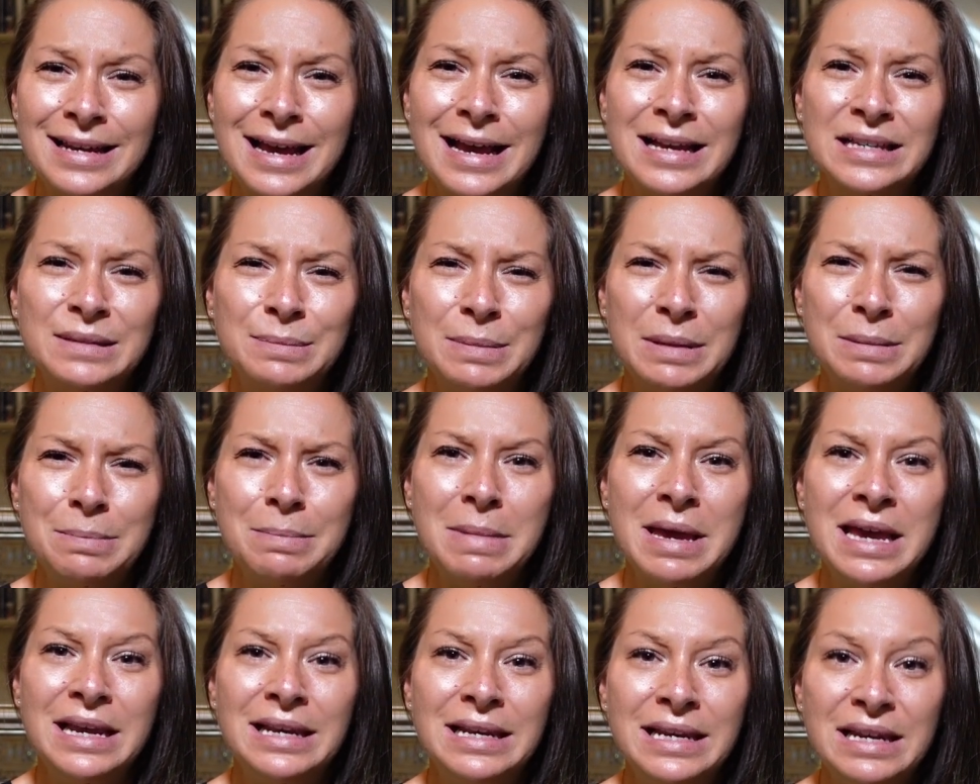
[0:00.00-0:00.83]
has been
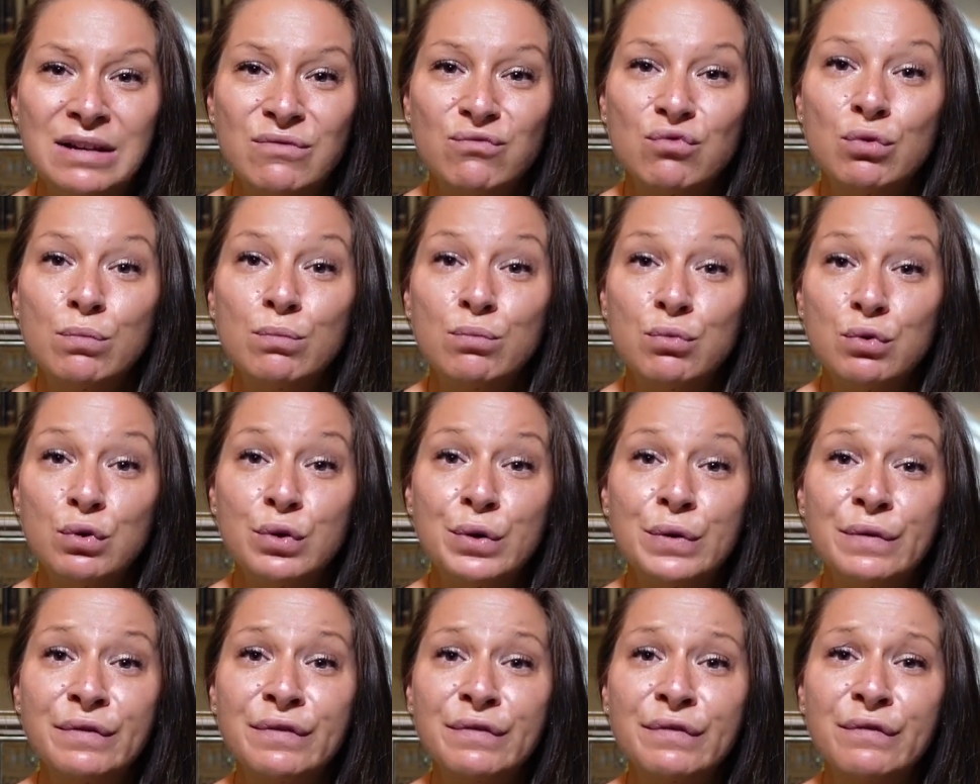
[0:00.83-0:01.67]
mainly
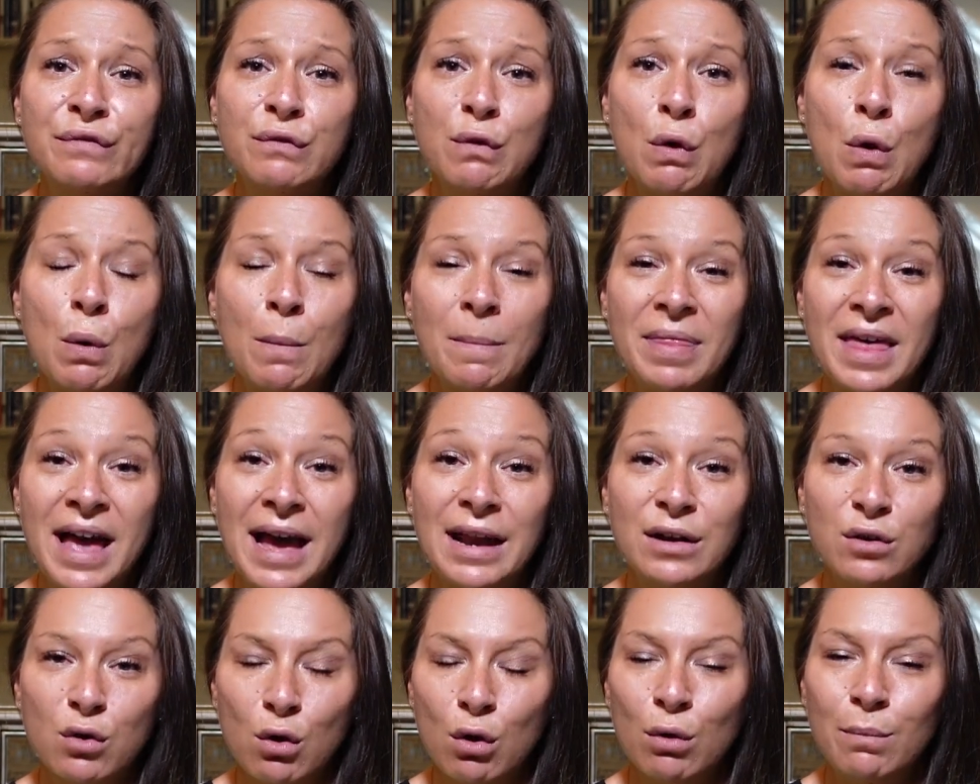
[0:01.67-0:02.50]
removed from
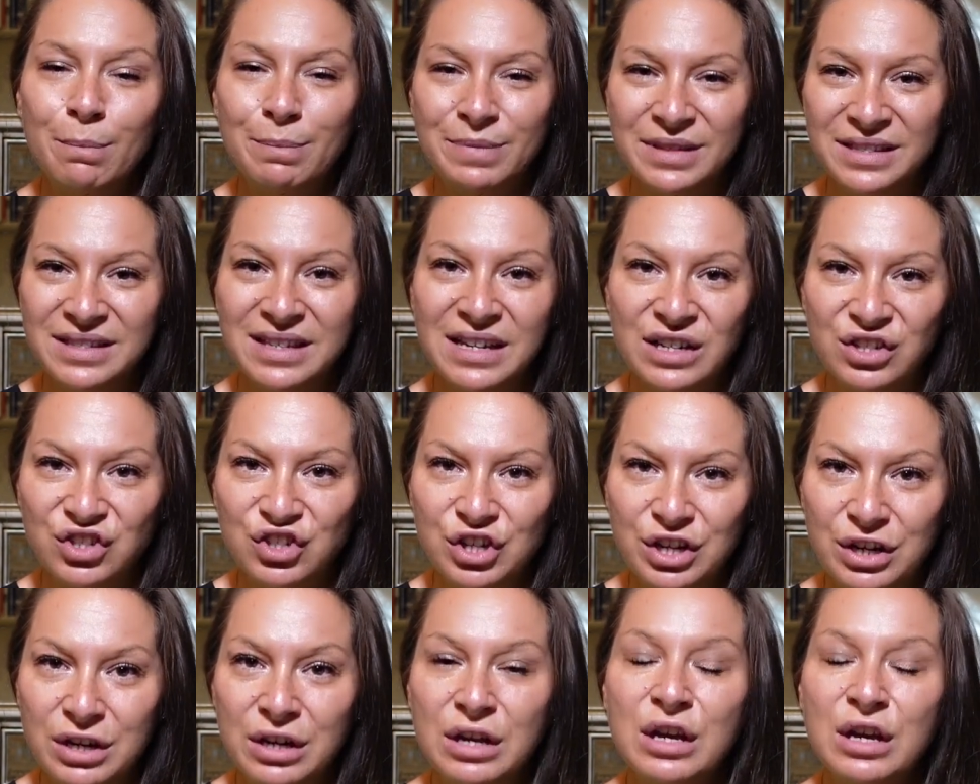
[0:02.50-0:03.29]
that composition.